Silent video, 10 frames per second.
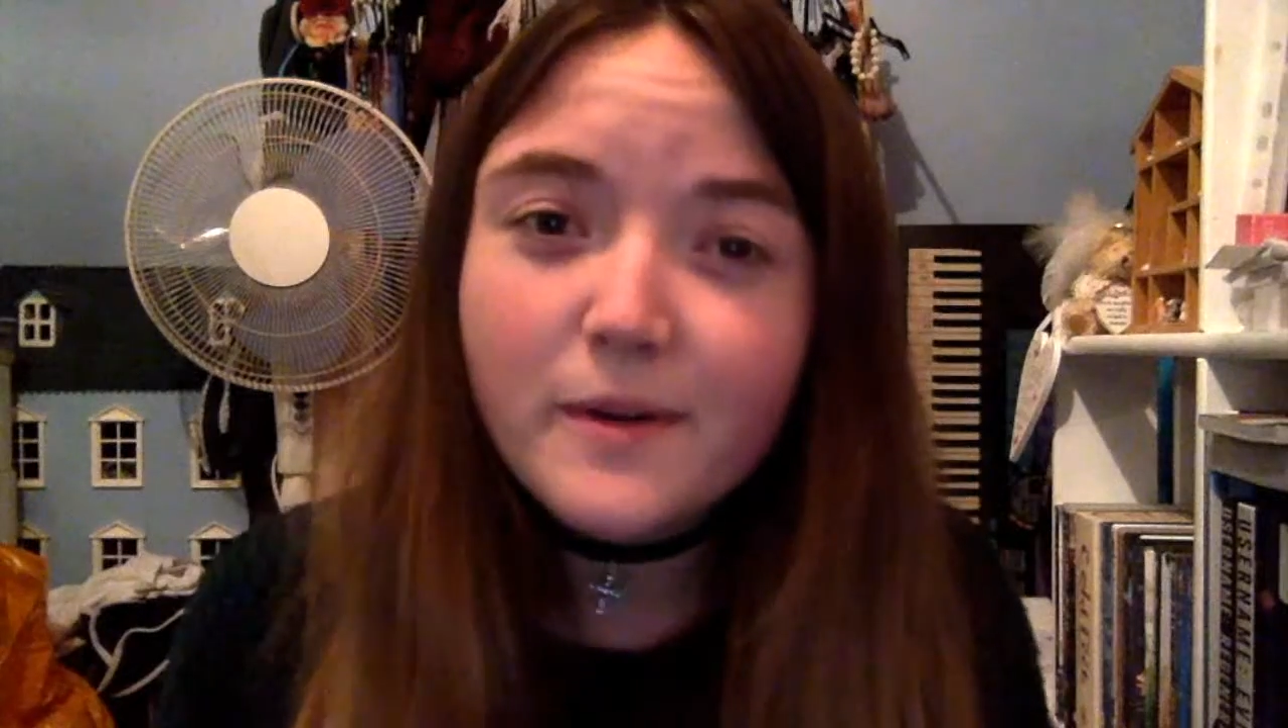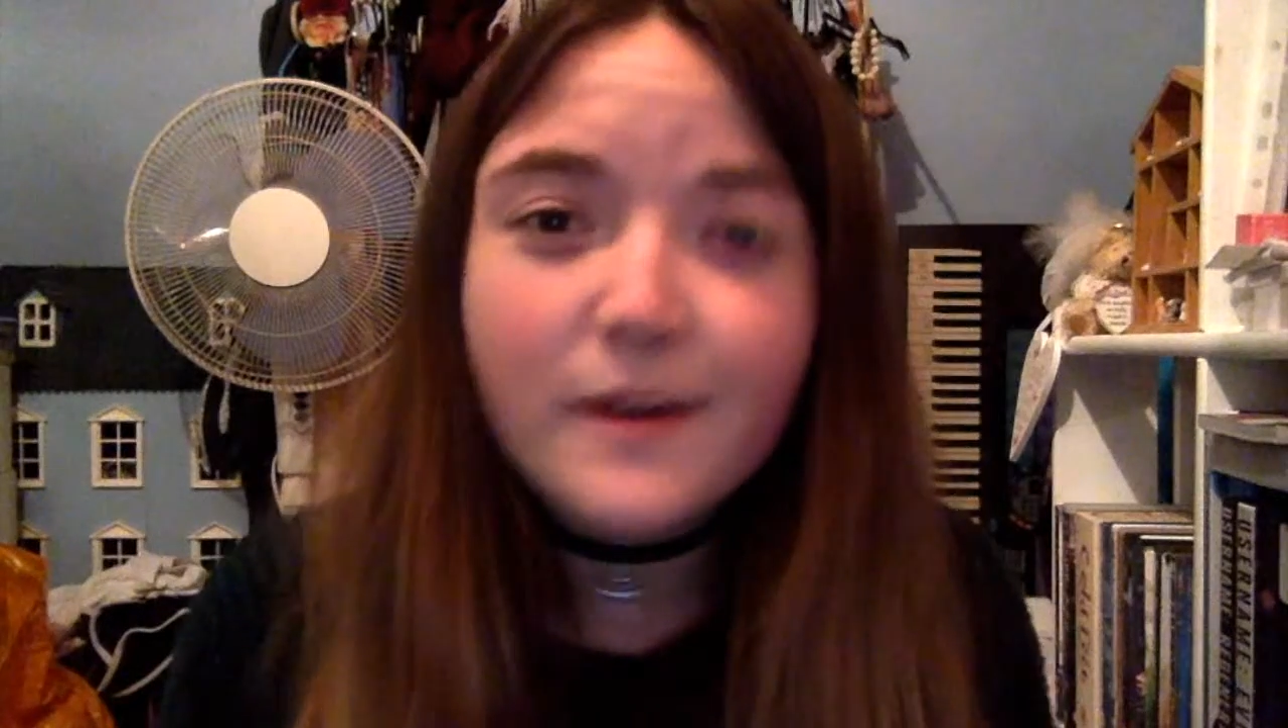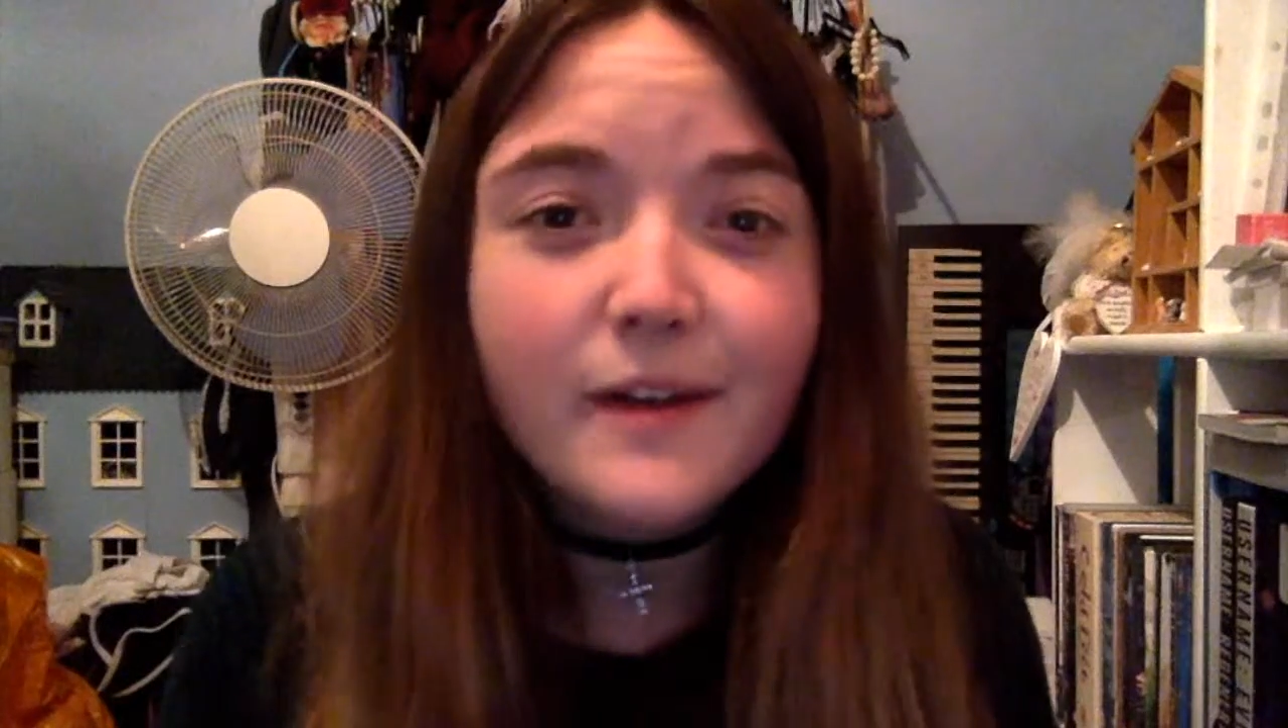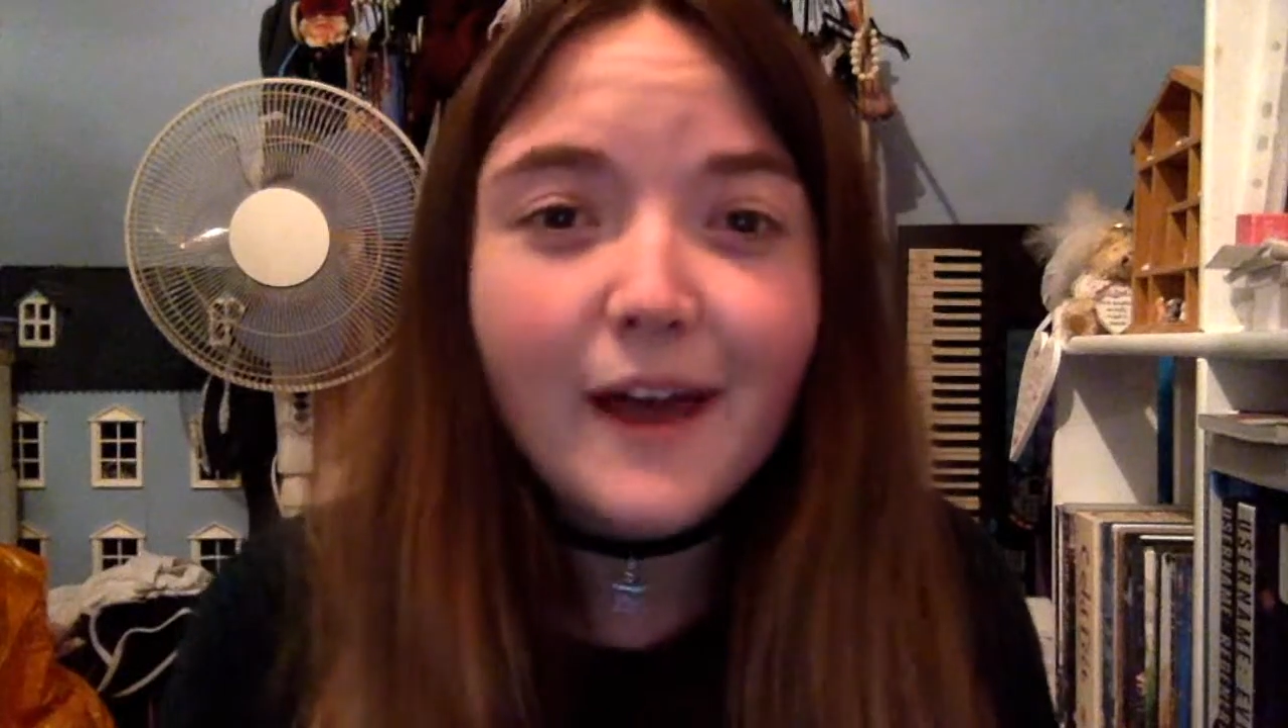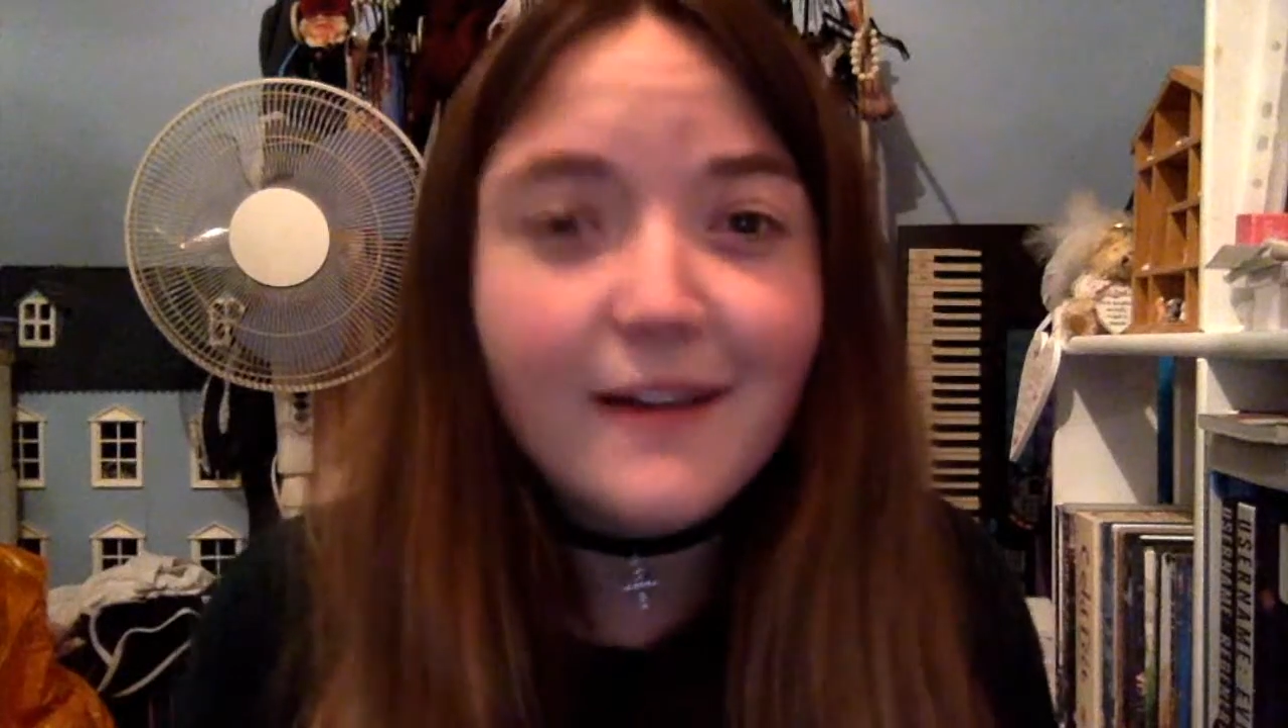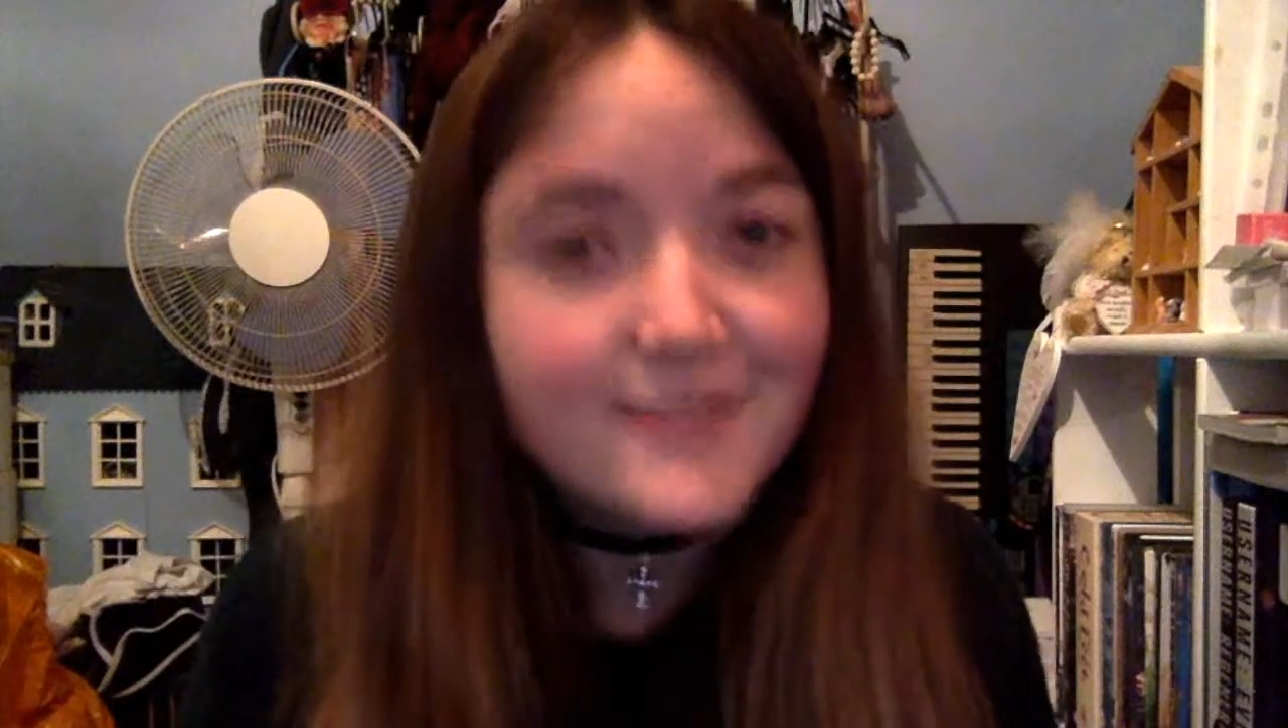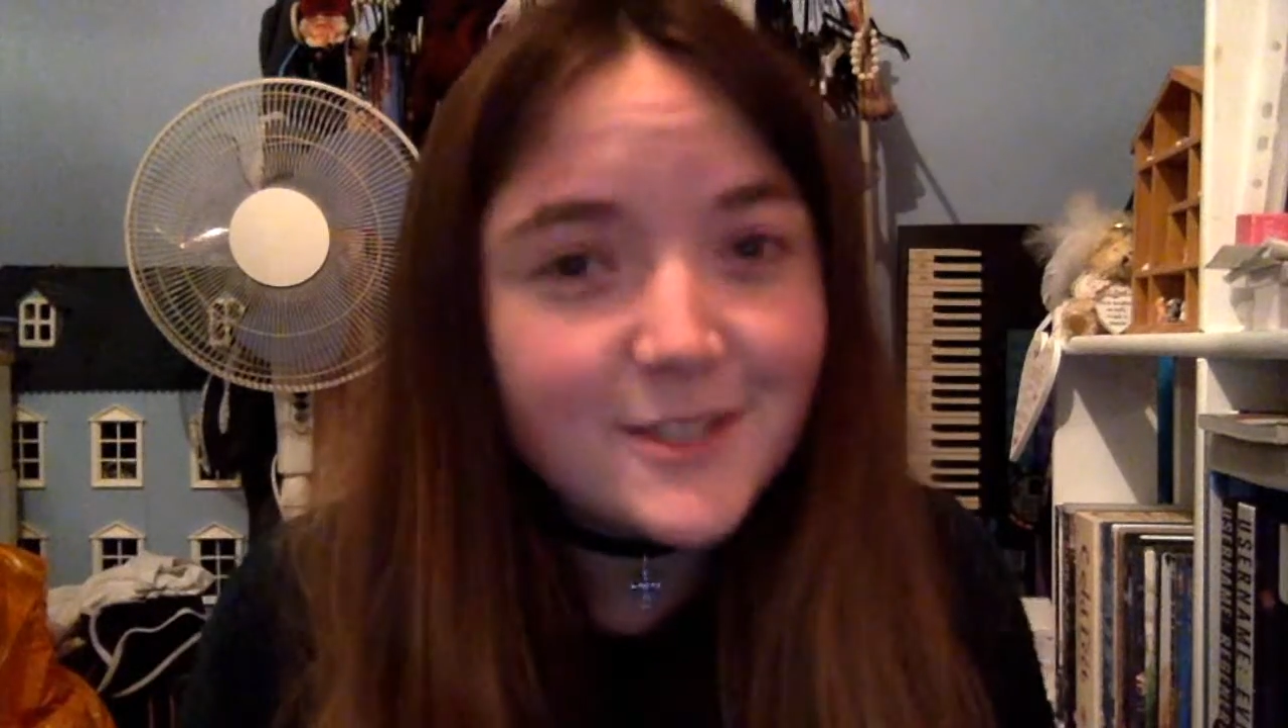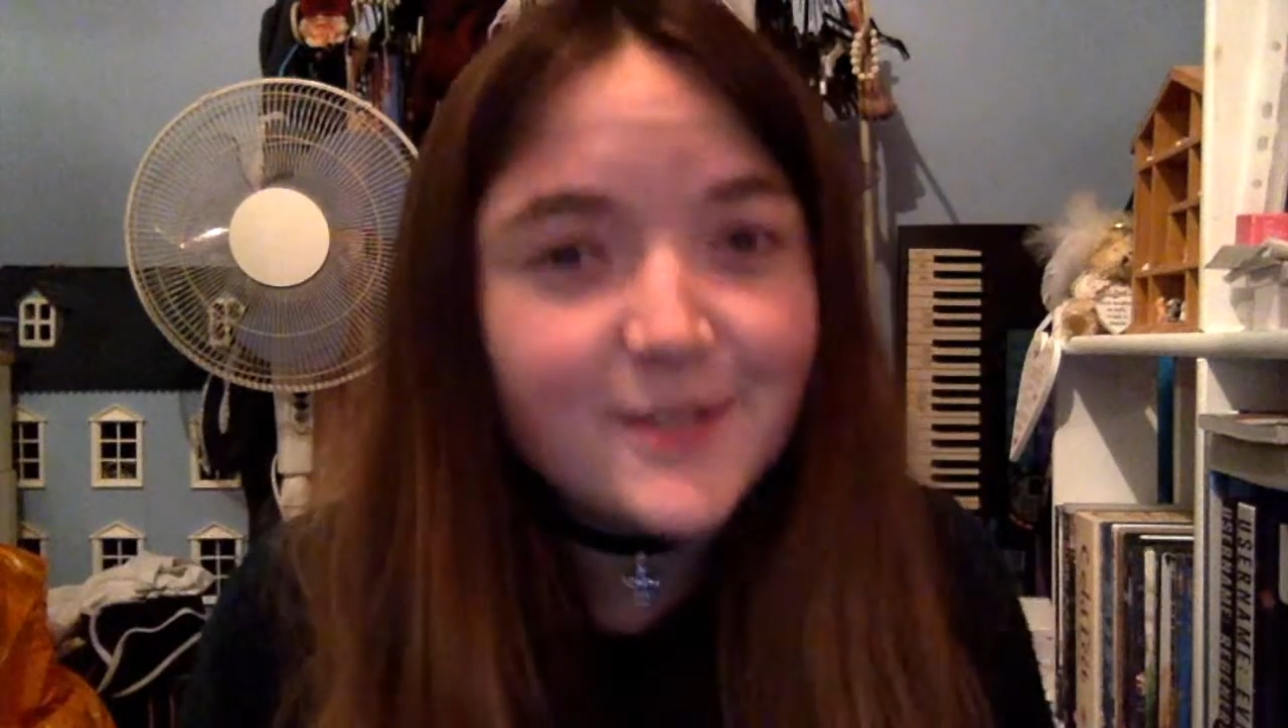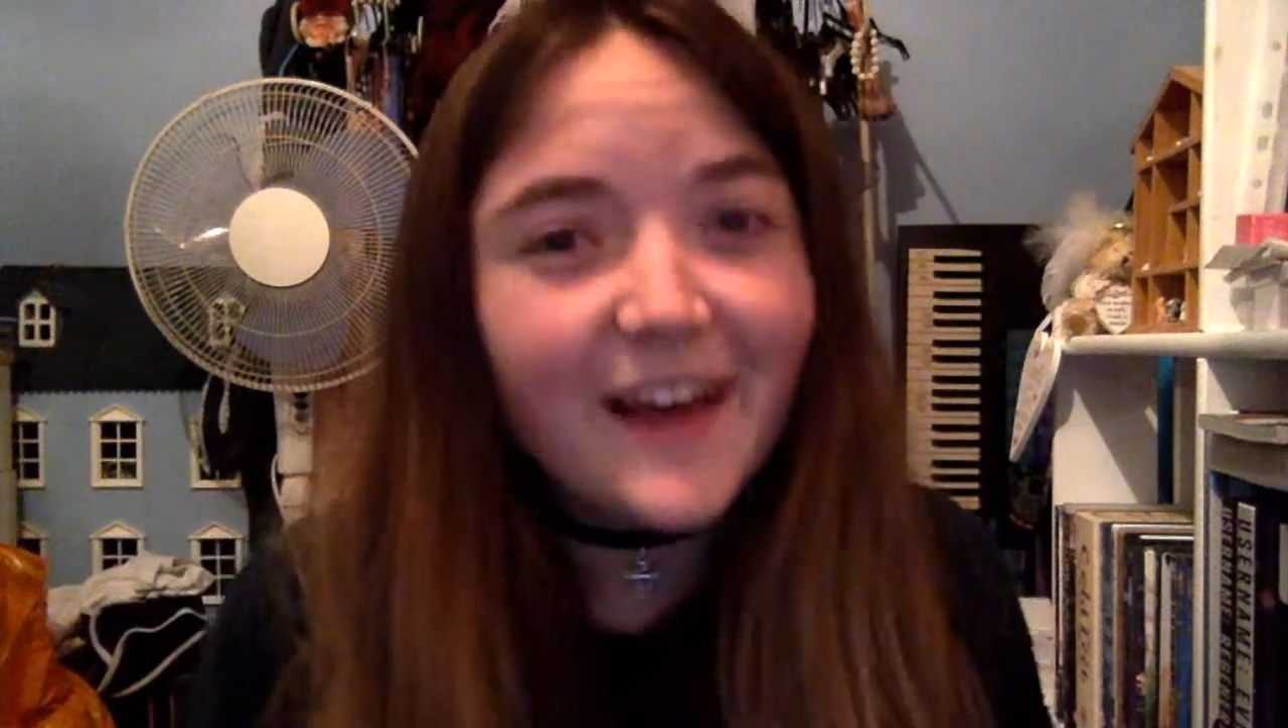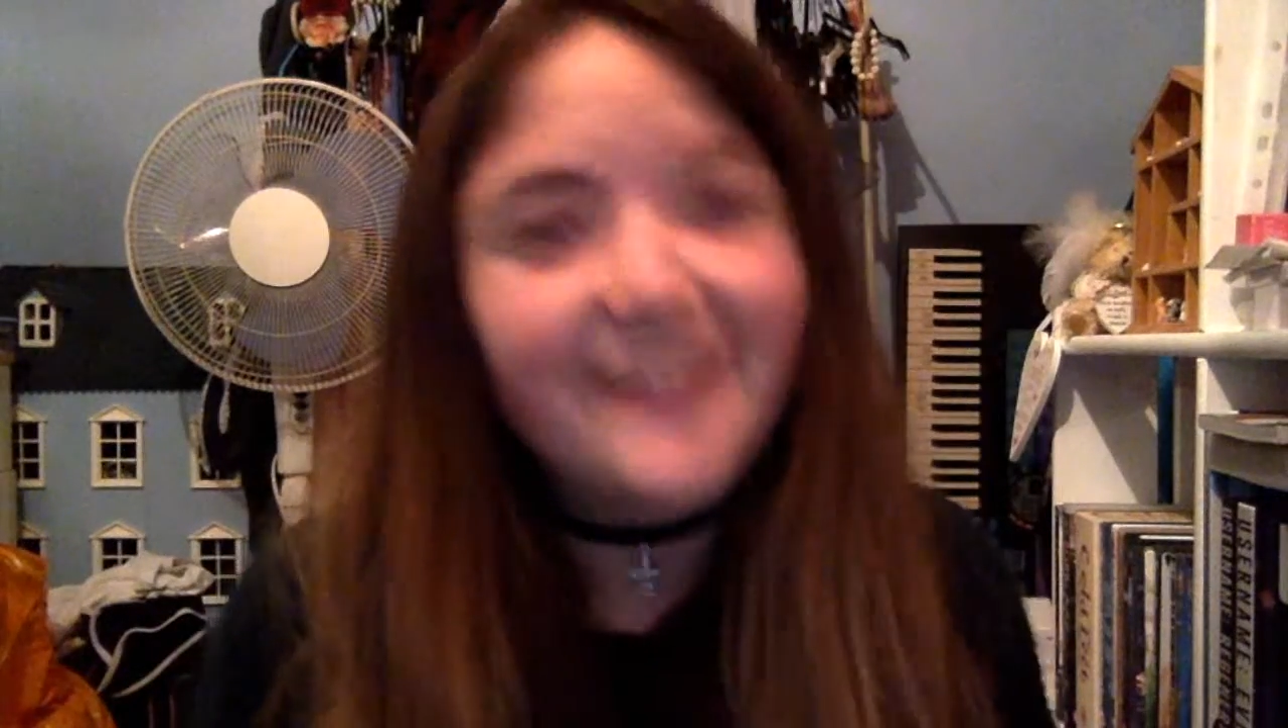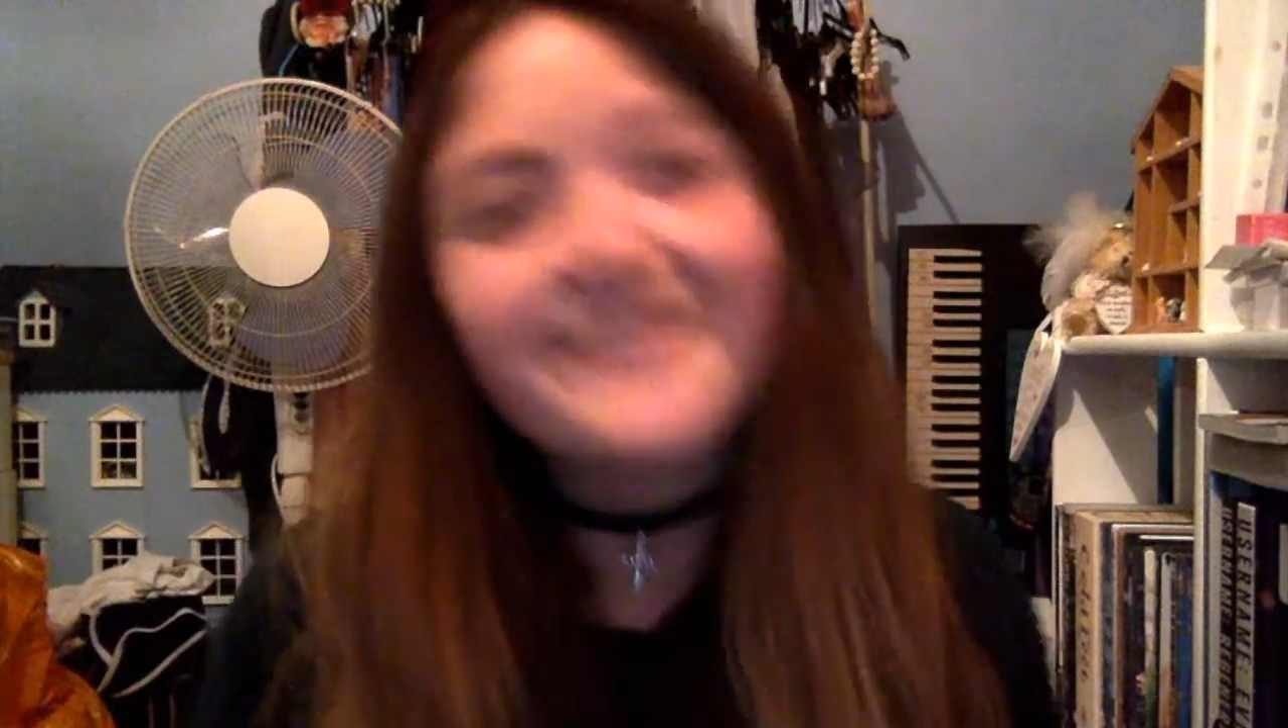on how to do that.